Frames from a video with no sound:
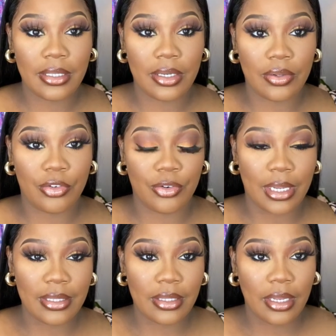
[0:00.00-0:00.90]
this little
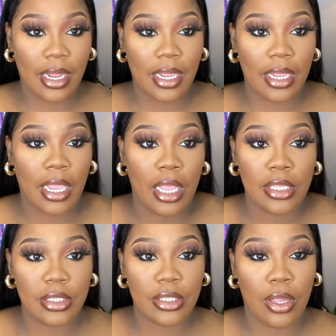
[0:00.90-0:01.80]
dress today.
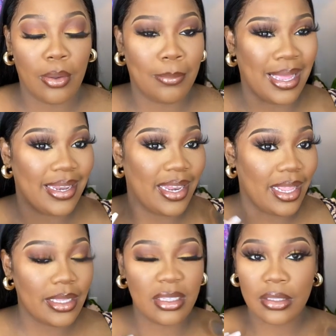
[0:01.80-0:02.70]
So my
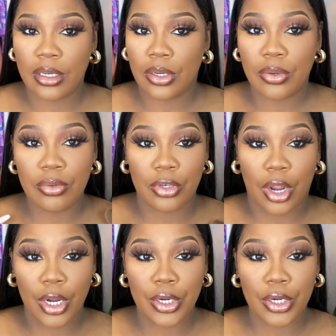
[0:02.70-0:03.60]
neck is a little
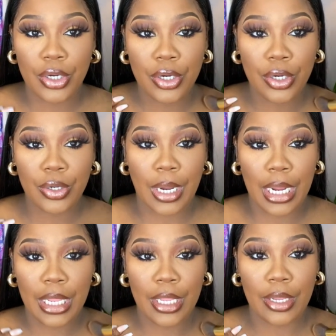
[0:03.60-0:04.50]
darker
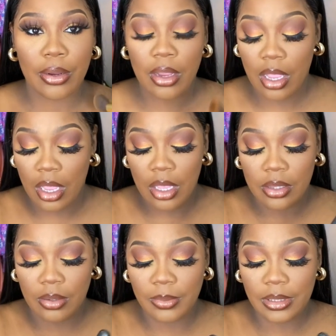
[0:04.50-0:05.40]
right here.
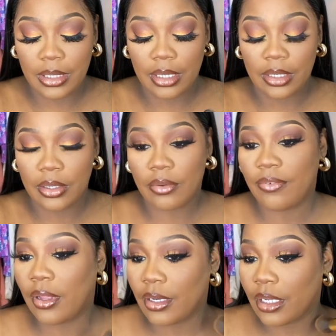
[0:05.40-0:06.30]
So I'm gonna take a little
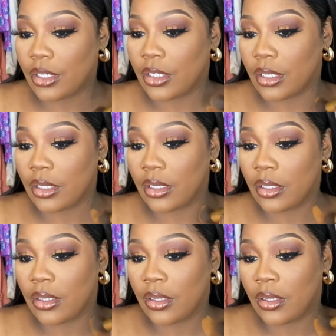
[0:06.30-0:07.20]
foundation
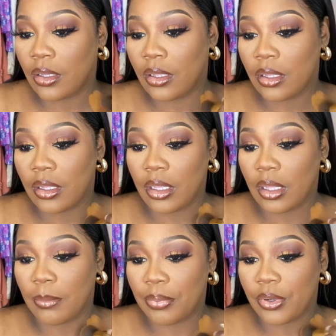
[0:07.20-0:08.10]

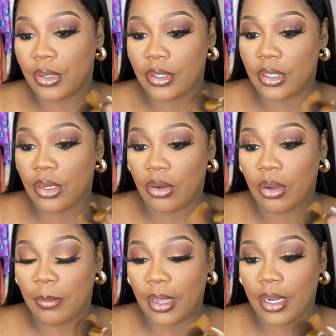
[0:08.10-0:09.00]
and put
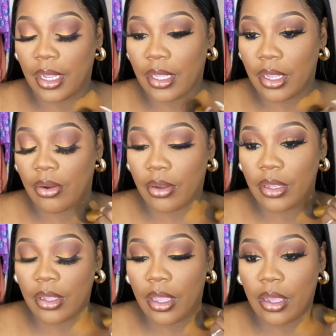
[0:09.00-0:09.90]
on my neck
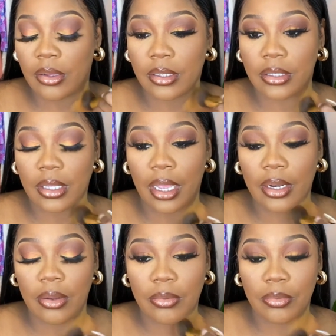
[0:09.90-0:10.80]
area, y'all, because I
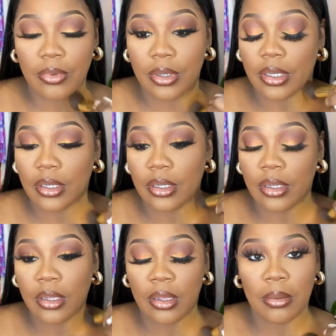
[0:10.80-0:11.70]
don't want
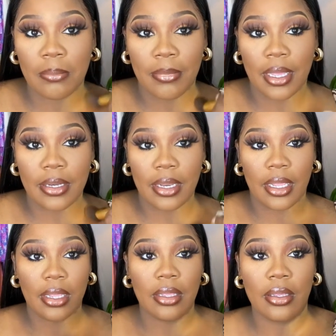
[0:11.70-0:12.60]
my
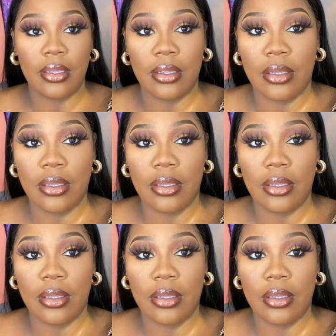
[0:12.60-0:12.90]
neck,